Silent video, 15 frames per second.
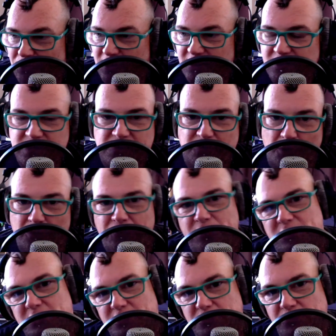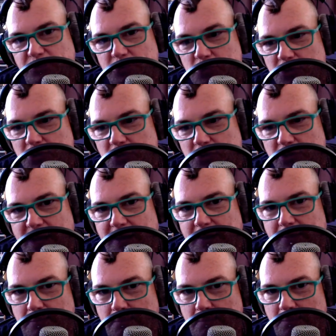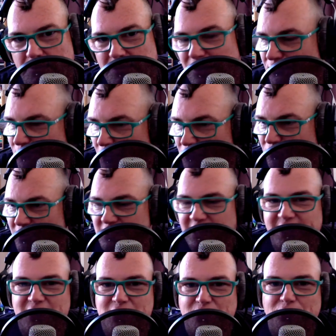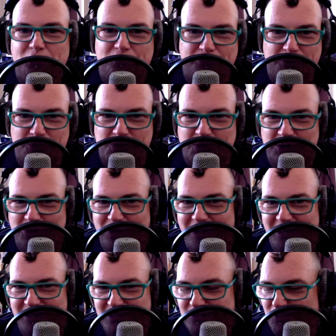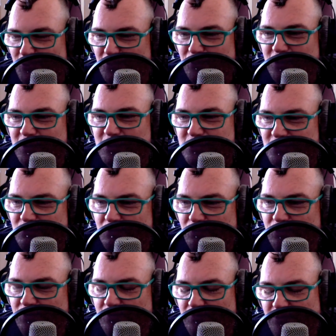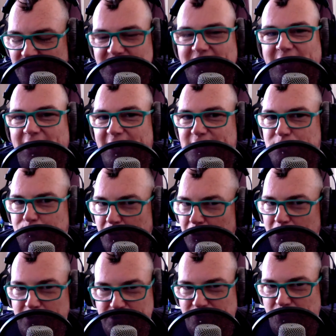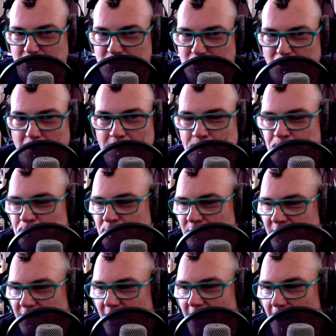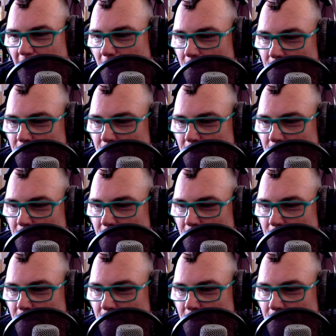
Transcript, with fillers: this phone feels like the future in your hand that phone feels like a different future in your hand this phone feels feels like an experience future um,